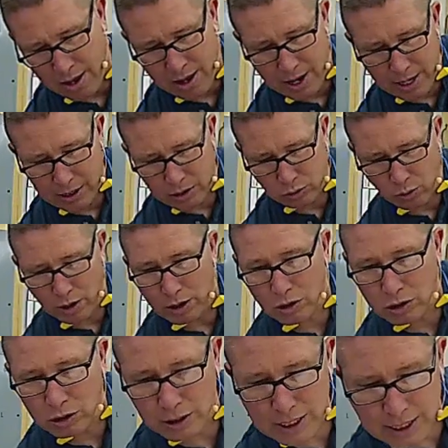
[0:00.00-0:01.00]
It's one of
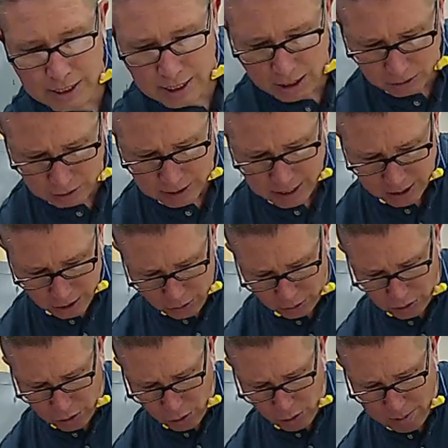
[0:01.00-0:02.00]
those details that you'll
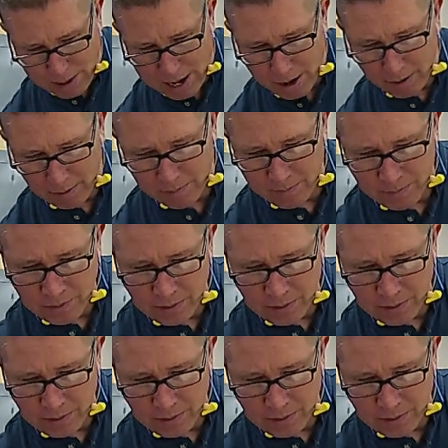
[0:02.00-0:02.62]
know about,